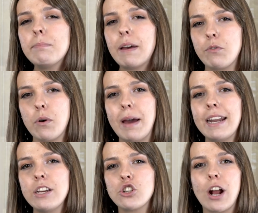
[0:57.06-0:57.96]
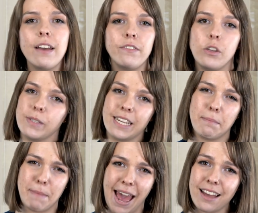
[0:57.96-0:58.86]
by formatting a drive using a
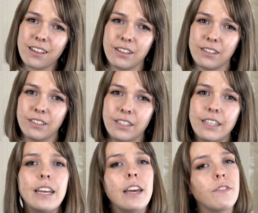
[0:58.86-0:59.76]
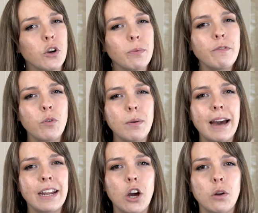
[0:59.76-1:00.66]
Mac. If you're
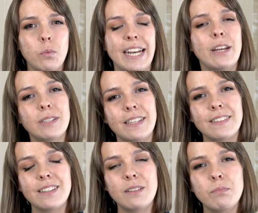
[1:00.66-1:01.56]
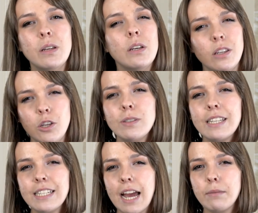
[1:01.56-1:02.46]
reformatting on a Windows system, use the
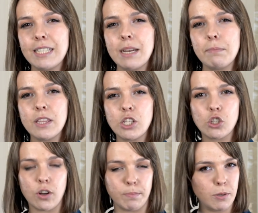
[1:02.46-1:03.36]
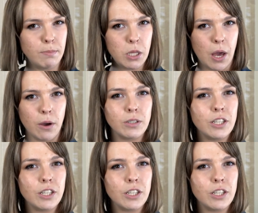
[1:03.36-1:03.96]
timestamp in the description below